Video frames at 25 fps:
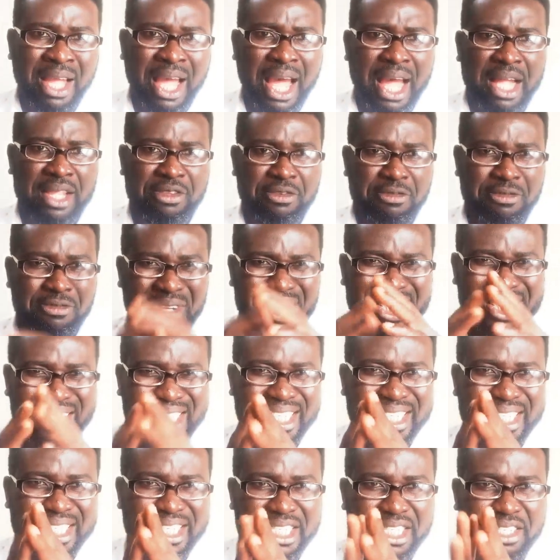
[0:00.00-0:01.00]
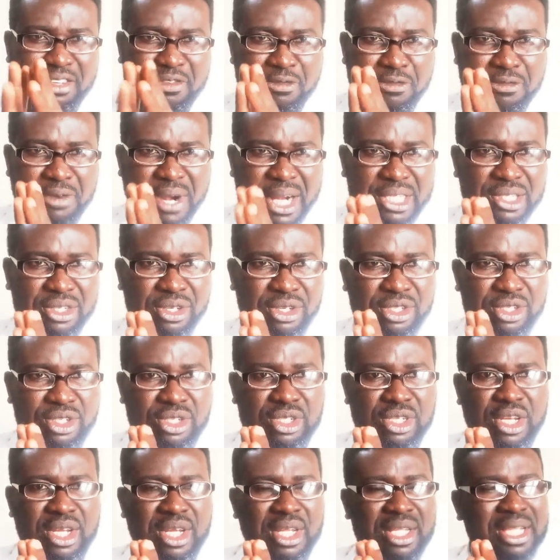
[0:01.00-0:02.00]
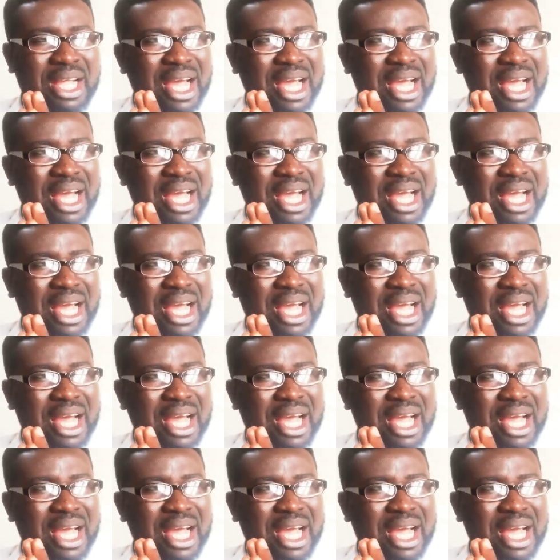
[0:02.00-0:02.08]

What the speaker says: and the facilitating factors